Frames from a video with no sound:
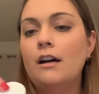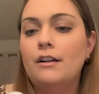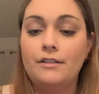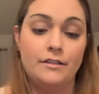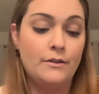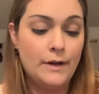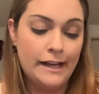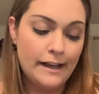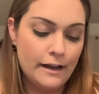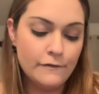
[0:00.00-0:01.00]
Uh, so I
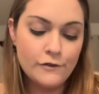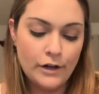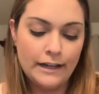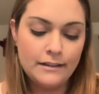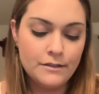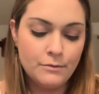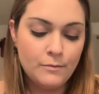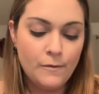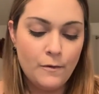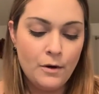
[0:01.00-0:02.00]
have tried this one
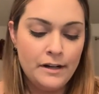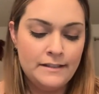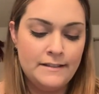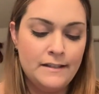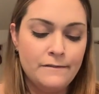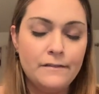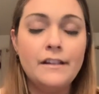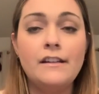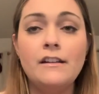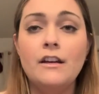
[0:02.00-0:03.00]
before. It's
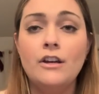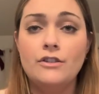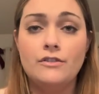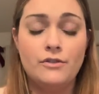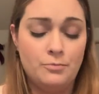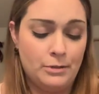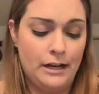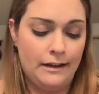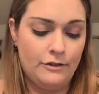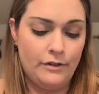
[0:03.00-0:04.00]
definitely super
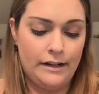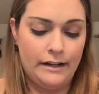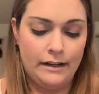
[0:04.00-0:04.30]
hydrating.